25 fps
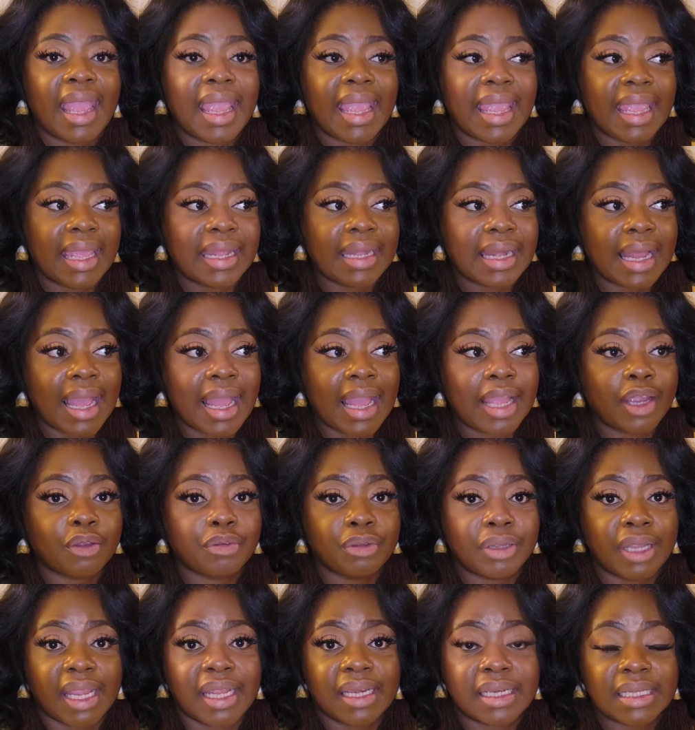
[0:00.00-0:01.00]
And I
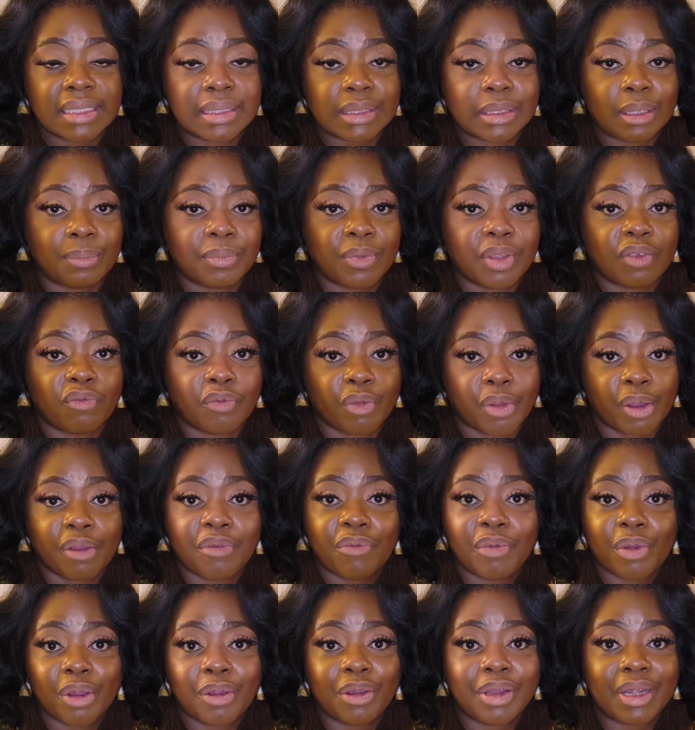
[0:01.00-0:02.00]
created something very,
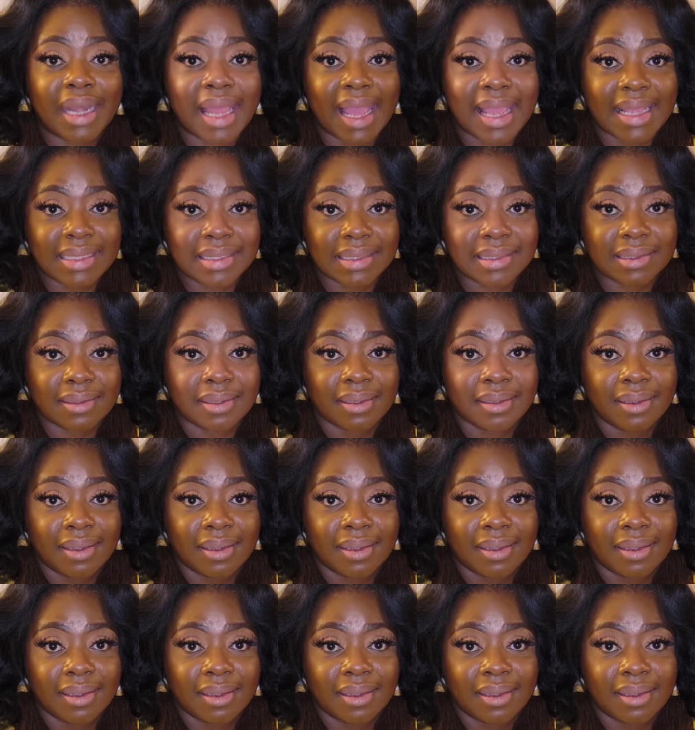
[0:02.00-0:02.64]
very nice.